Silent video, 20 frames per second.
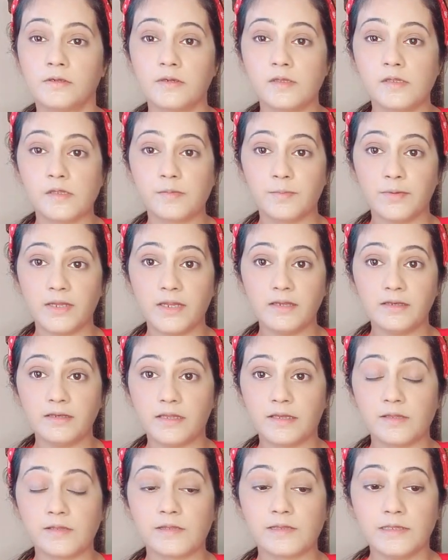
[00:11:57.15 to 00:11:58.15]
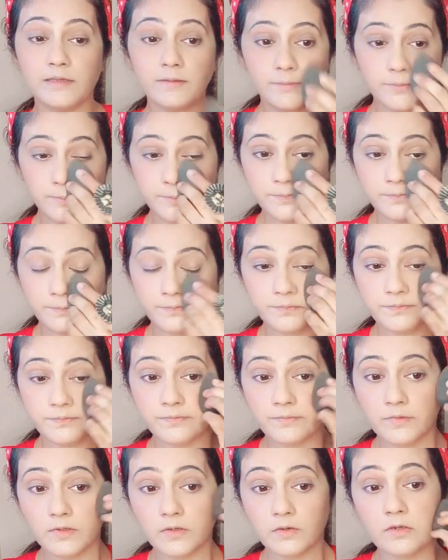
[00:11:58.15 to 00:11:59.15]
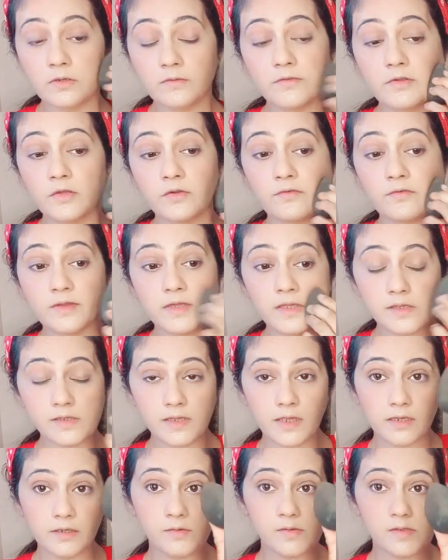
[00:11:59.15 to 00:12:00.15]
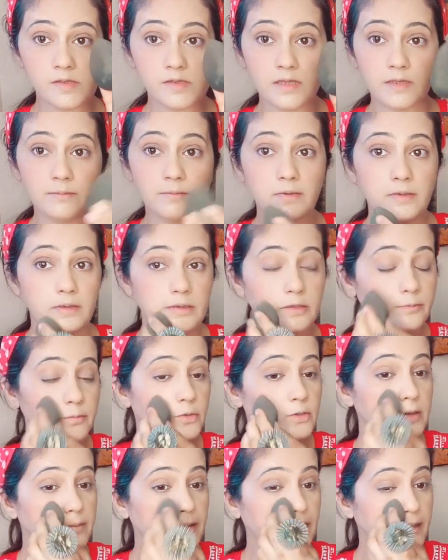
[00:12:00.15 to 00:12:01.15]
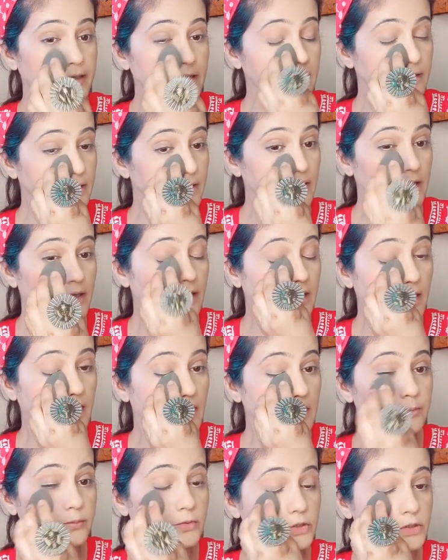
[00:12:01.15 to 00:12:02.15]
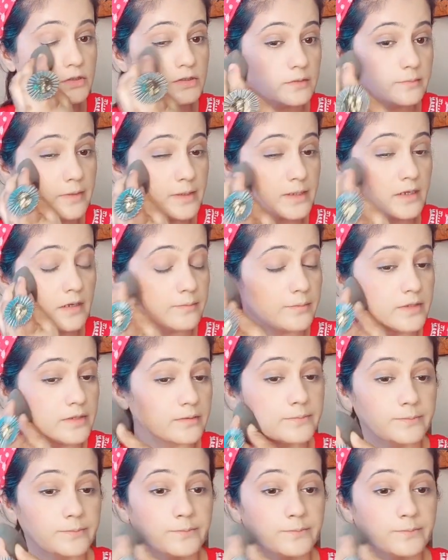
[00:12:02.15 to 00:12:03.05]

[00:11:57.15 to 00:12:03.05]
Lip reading: spray it nicely all over your face and use the same beauty blender and push the makeup in.